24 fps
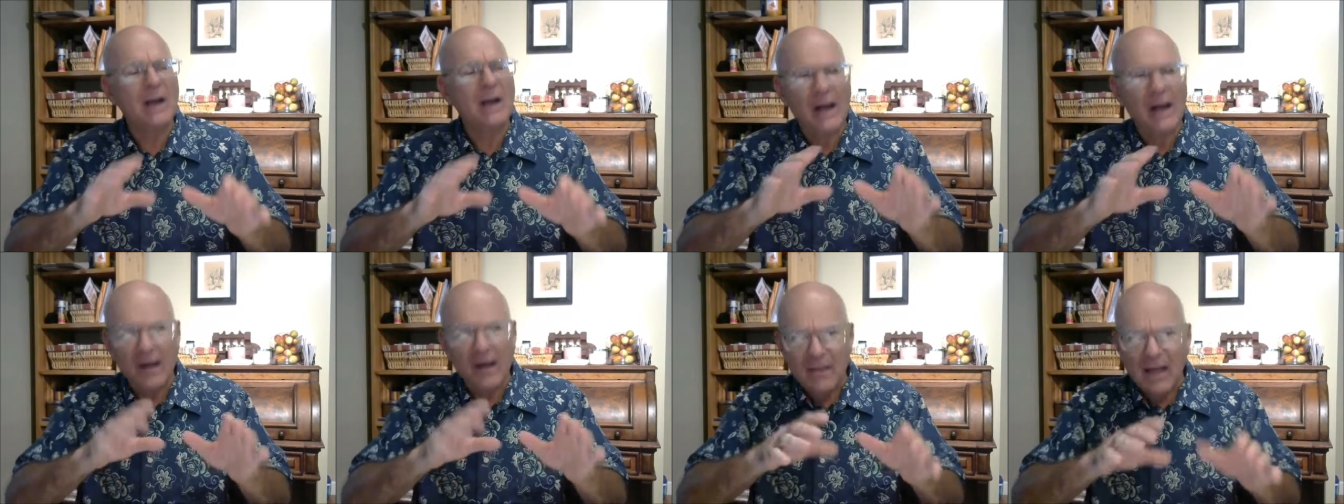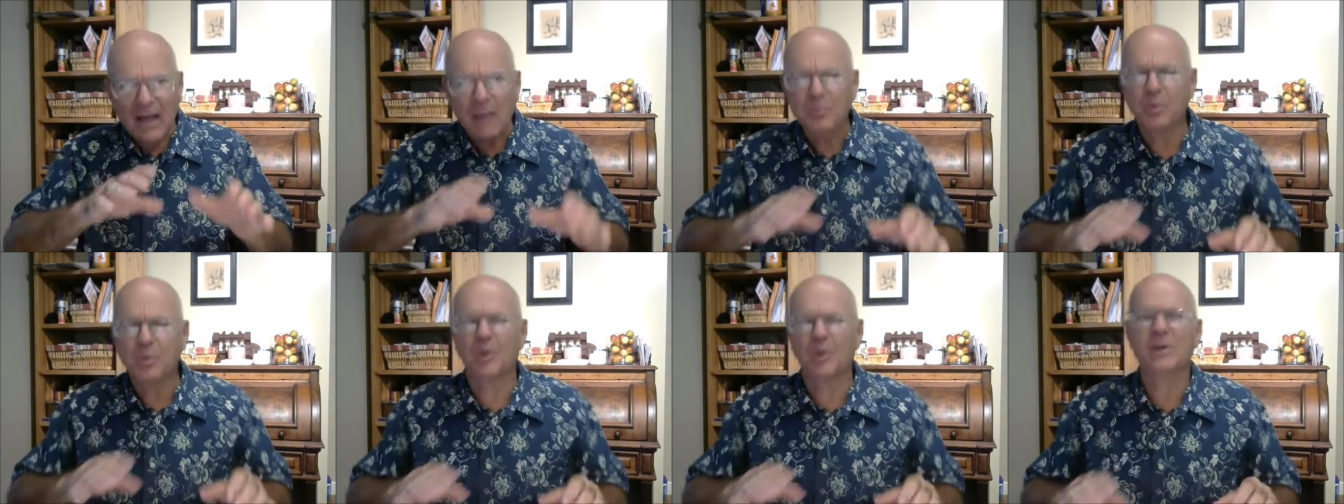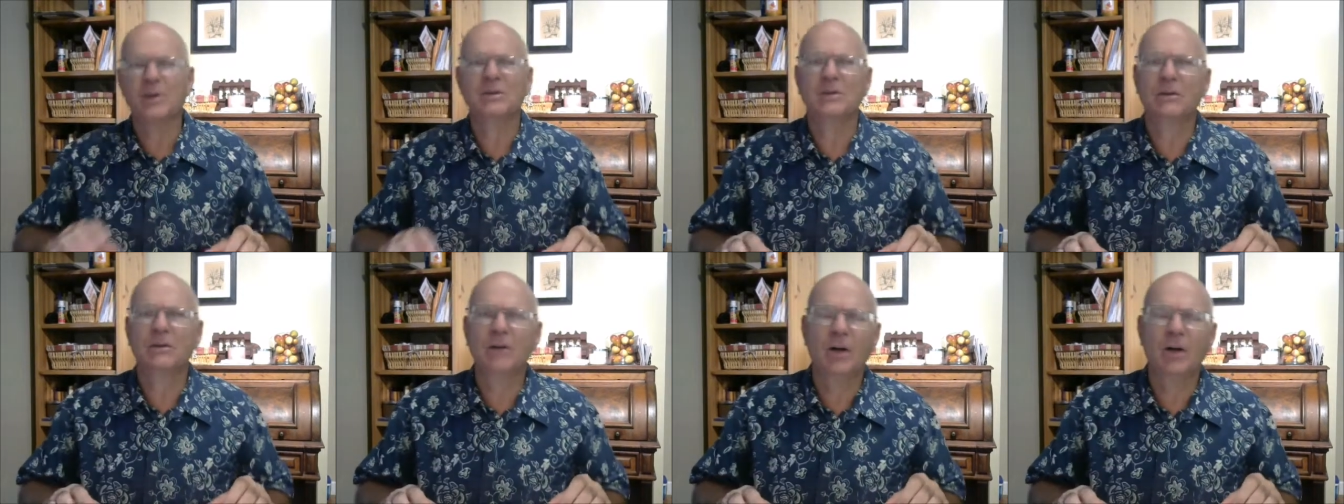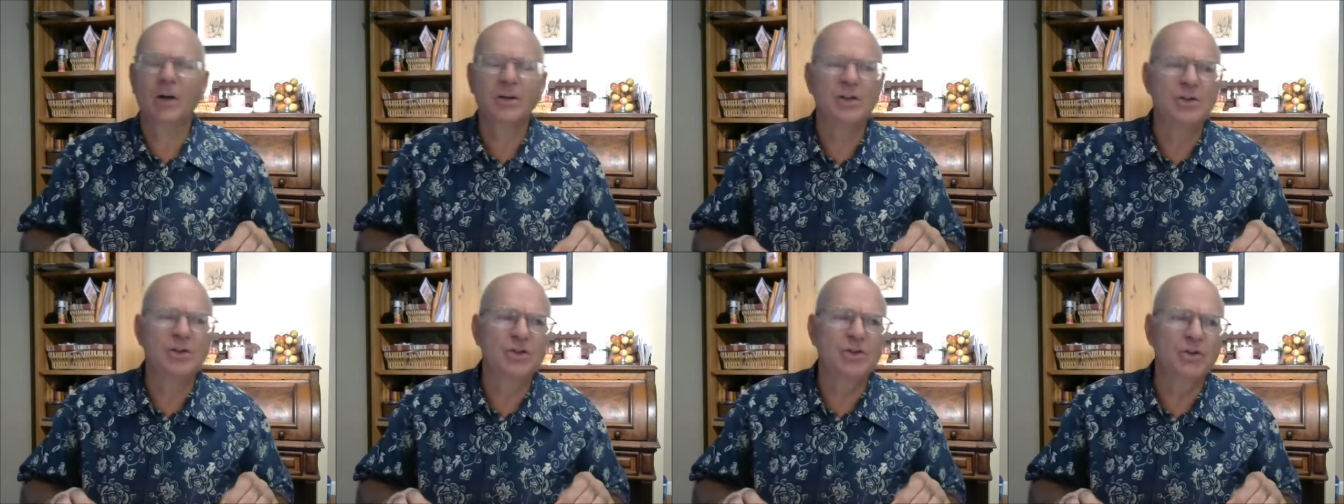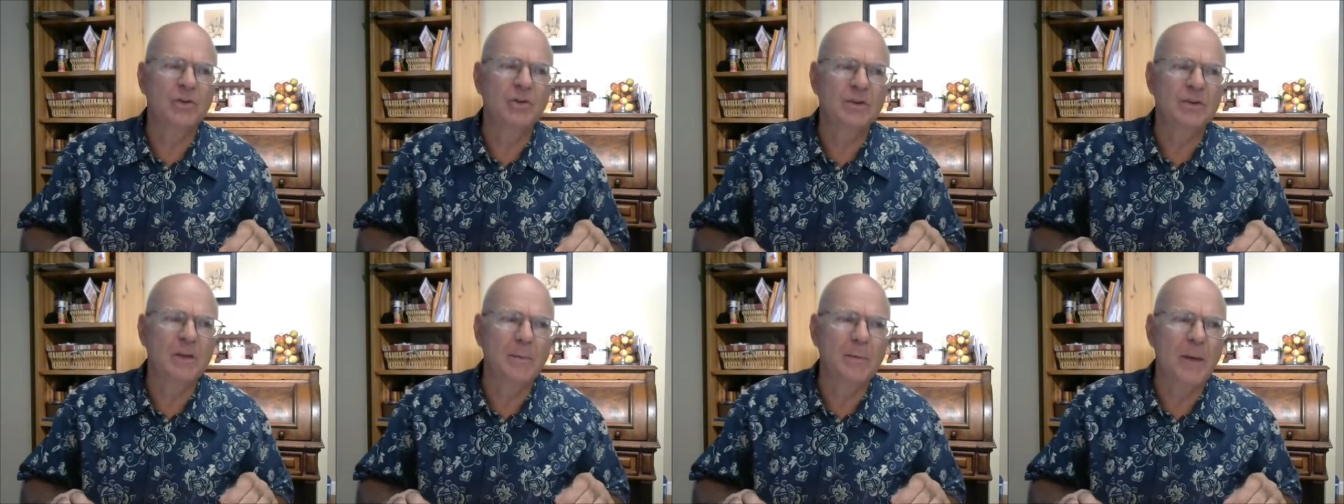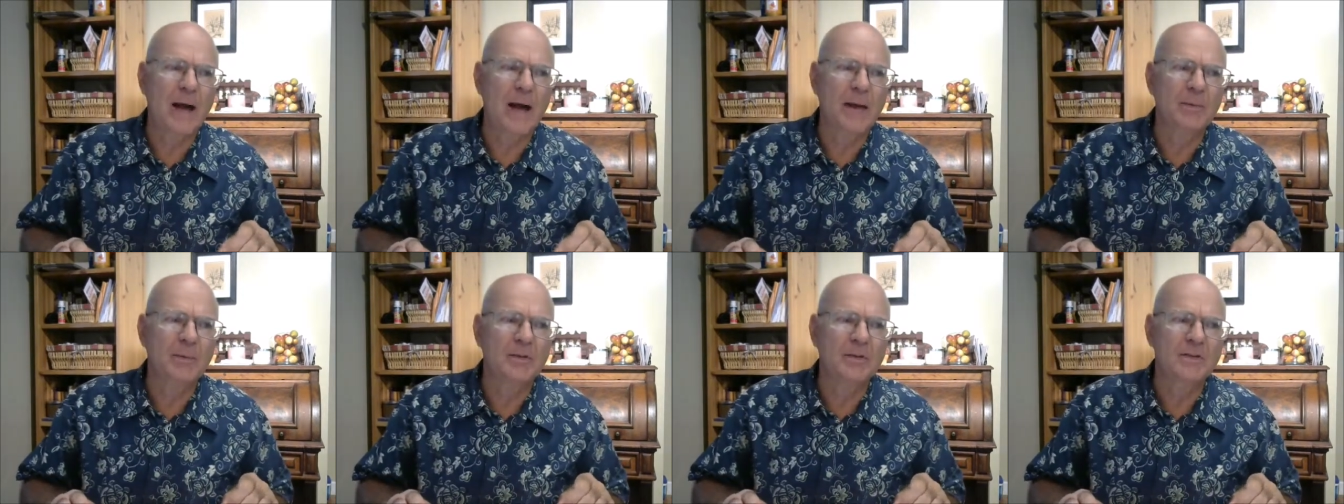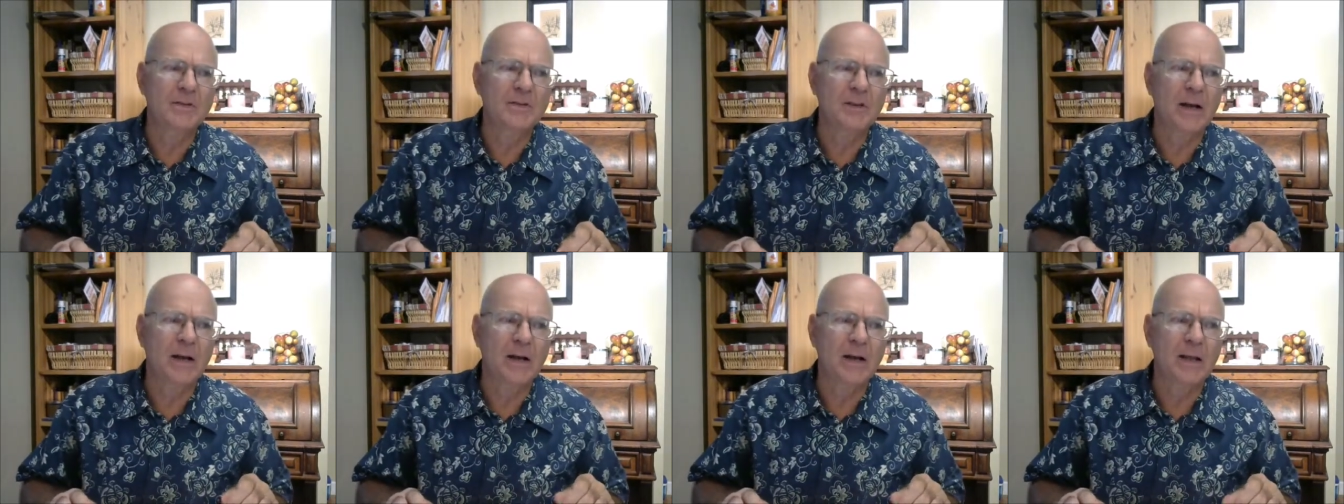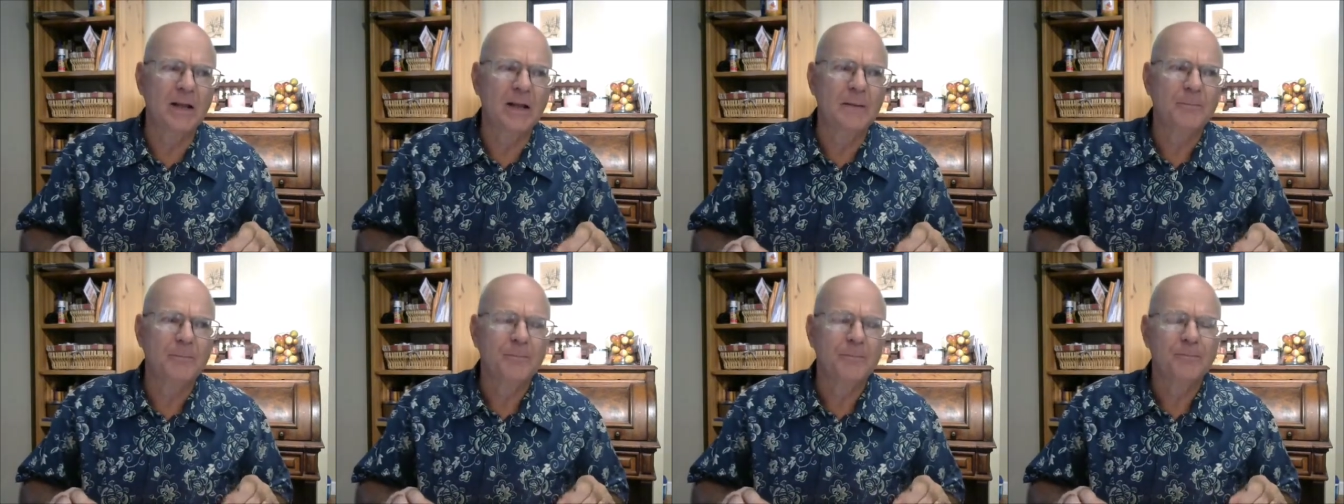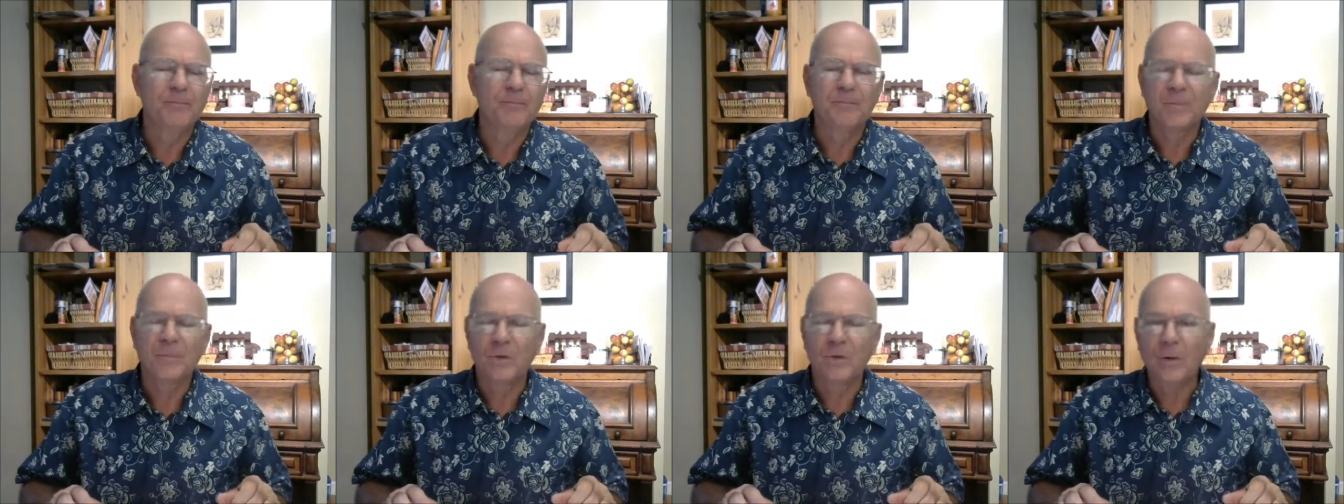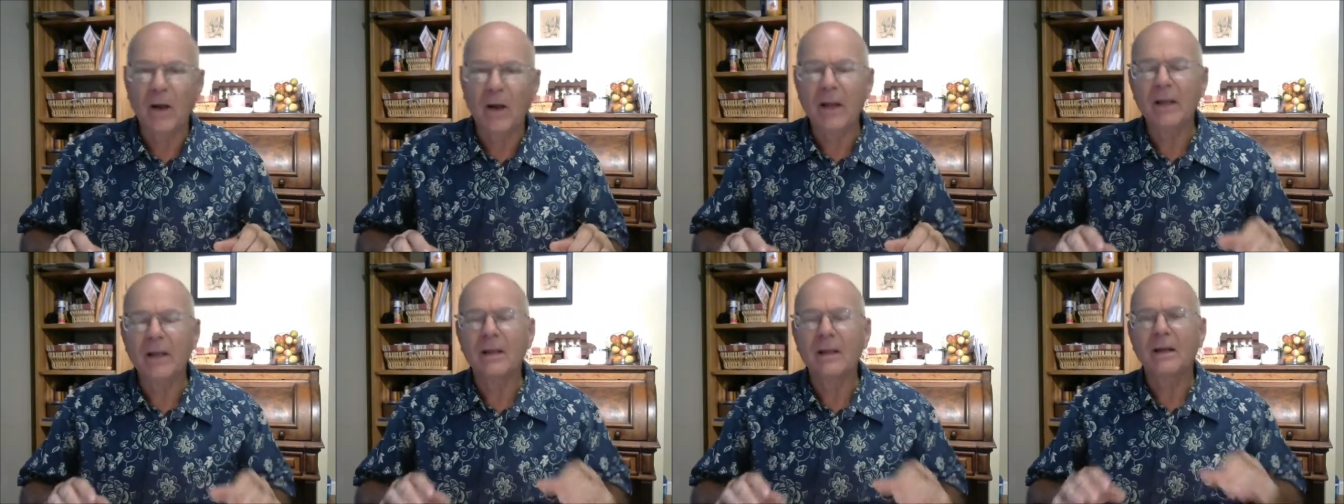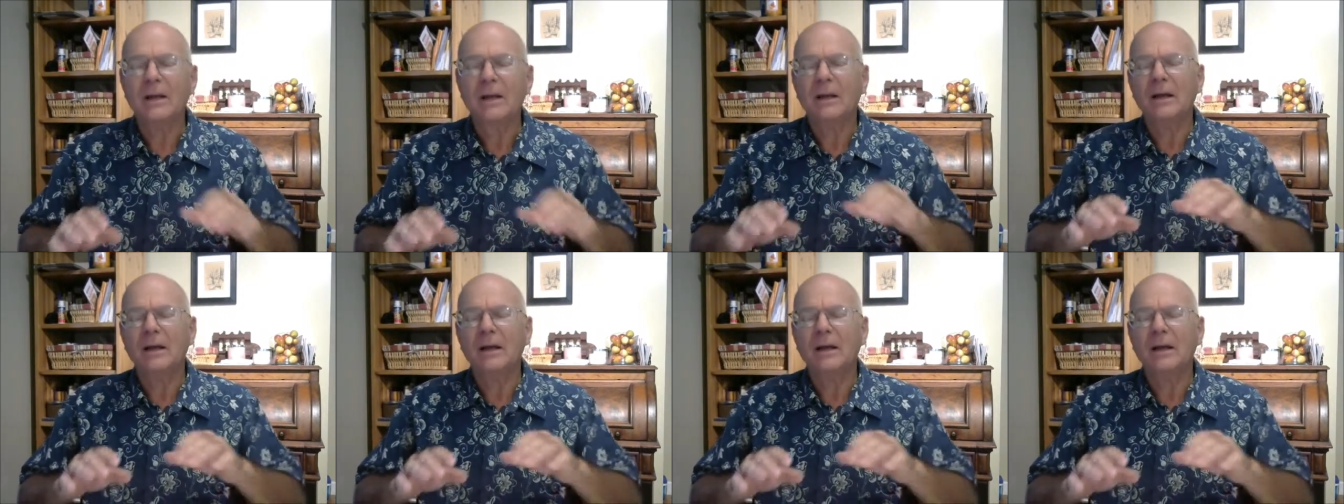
how that person looked at you at the Bible study, right?